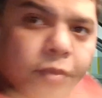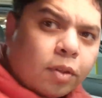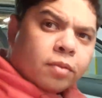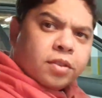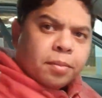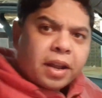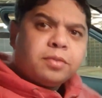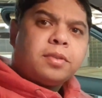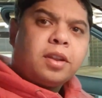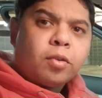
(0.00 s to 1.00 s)
Somebody else
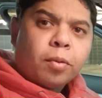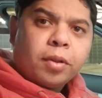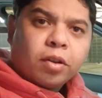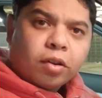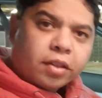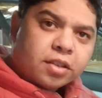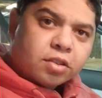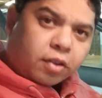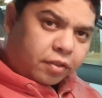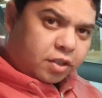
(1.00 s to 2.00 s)
with a normal car, this is
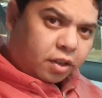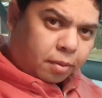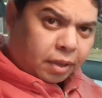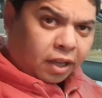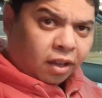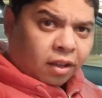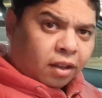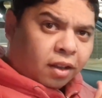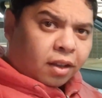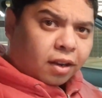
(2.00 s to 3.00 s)
obviously going to be
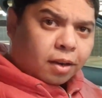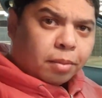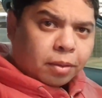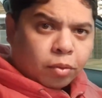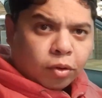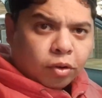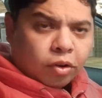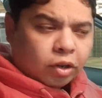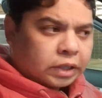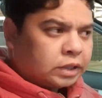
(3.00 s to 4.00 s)
a little bit more
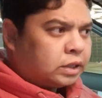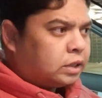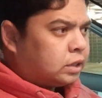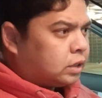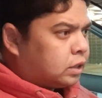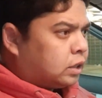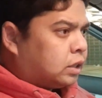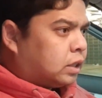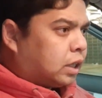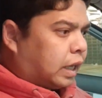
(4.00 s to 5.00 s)

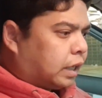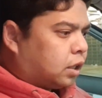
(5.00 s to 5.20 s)
like,